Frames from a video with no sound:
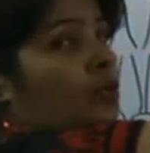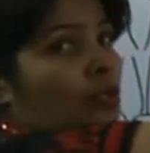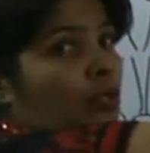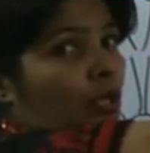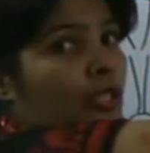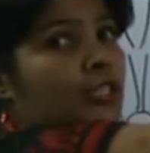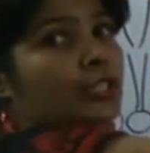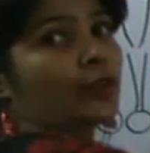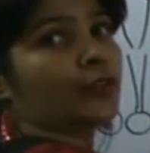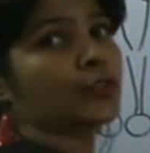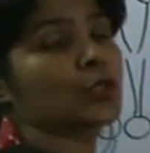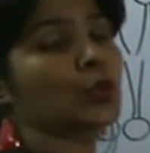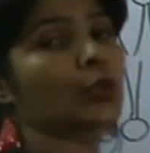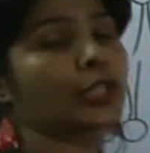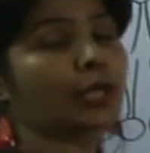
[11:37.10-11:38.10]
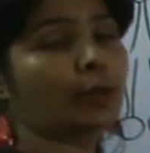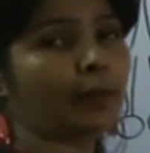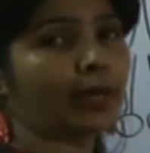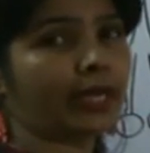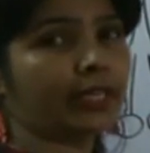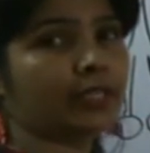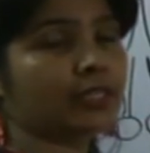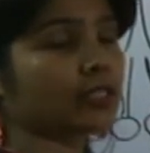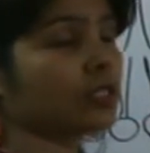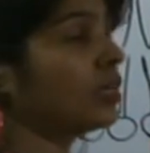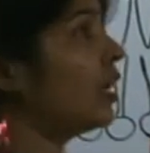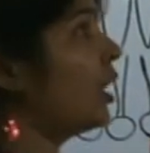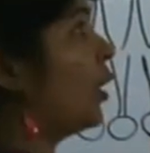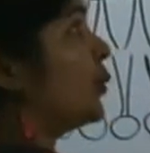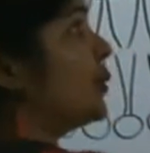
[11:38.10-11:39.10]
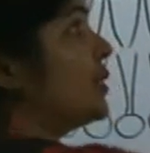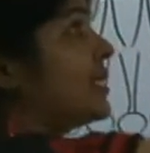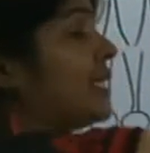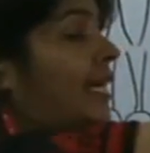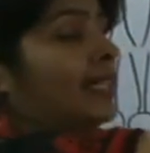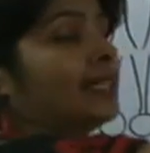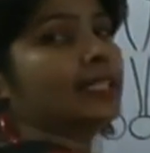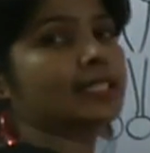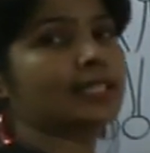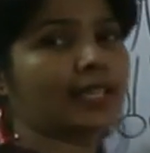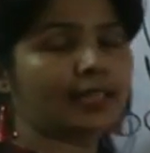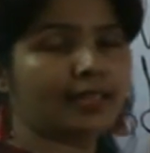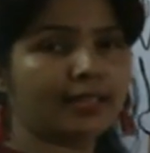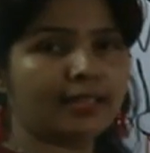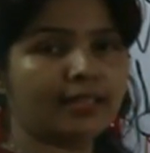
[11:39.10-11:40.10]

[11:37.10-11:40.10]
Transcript: lots of sodium ions outside the cell.